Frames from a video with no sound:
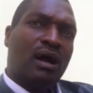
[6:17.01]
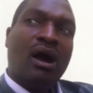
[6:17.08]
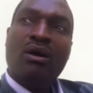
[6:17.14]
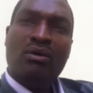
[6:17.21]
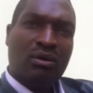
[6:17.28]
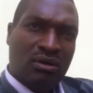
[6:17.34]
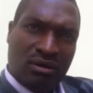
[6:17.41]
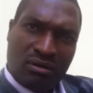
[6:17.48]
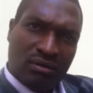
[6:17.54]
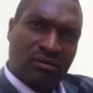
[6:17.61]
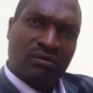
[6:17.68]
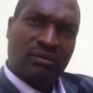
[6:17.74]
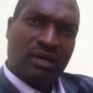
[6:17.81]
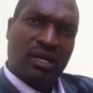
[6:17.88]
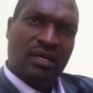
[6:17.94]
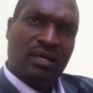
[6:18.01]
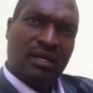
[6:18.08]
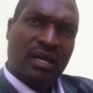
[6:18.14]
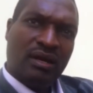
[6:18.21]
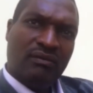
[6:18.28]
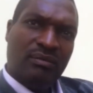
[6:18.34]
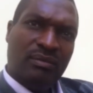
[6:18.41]
how long can the
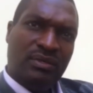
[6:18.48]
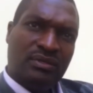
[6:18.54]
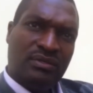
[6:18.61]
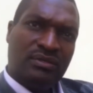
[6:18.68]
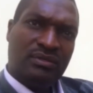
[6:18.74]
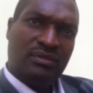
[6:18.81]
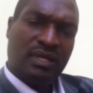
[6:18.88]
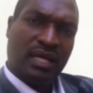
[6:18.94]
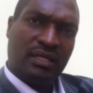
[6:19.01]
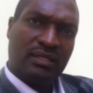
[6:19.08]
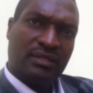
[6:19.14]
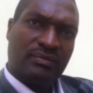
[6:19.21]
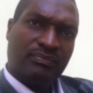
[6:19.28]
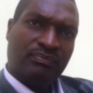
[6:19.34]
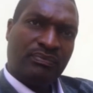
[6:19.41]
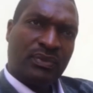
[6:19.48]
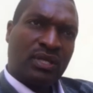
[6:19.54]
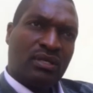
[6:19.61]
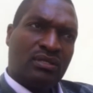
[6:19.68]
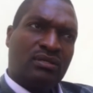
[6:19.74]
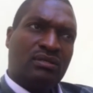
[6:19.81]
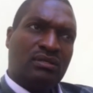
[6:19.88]
government do that?
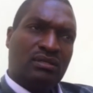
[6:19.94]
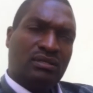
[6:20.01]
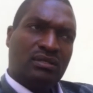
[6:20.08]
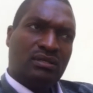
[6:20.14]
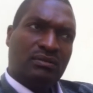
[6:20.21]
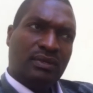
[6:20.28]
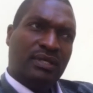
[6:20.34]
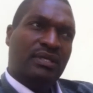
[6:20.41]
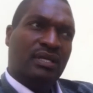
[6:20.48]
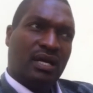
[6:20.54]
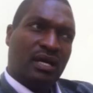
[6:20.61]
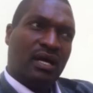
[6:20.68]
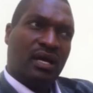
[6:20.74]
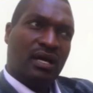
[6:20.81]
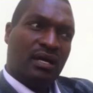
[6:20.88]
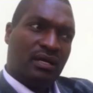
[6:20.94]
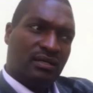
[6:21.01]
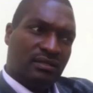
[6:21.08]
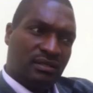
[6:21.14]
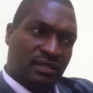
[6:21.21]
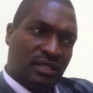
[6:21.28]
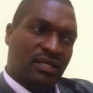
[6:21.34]
So with
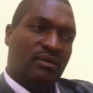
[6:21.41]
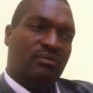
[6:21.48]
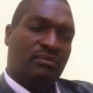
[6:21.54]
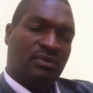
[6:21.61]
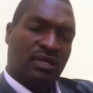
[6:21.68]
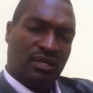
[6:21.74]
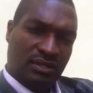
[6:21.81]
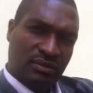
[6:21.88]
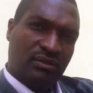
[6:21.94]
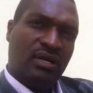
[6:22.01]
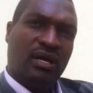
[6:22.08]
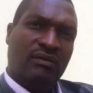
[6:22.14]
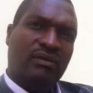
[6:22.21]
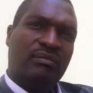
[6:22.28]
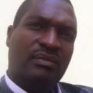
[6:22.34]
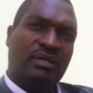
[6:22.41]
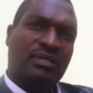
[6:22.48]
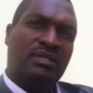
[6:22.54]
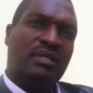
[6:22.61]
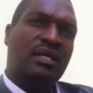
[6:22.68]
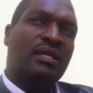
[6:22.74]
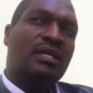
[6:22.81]
her team, the new
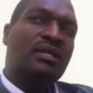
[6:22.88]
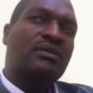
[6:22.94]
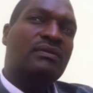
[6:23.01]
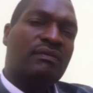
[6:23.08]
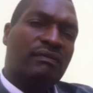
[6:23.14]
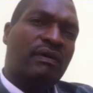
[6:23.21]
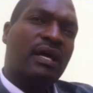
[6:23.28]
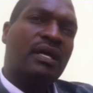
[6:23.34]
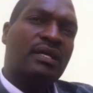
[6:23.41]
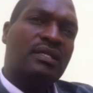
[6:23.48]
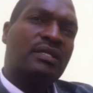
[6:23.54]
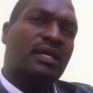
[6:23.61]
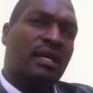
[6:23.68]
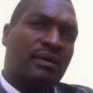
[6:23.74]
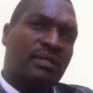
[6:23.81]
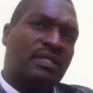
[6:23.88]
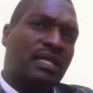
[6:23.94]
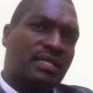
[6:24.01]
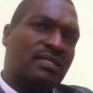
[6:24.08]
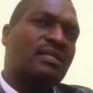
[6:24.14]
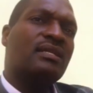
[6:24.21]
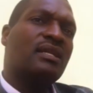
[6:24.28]
government, they need to find a
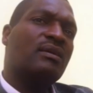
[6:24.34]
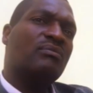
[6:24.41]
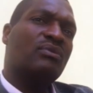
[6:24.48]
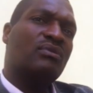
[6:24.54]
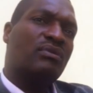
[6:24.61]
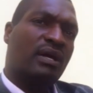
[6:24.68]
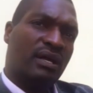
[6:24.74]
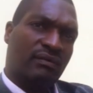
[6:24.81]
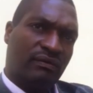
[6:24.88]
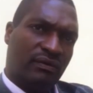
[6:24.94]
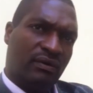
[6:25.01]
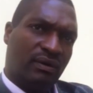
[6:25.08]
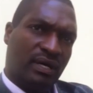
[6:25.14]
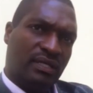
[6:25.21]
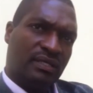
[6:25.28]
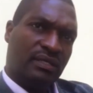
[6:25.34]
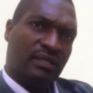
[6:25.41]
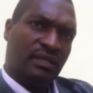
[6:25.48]
sustainable way forward.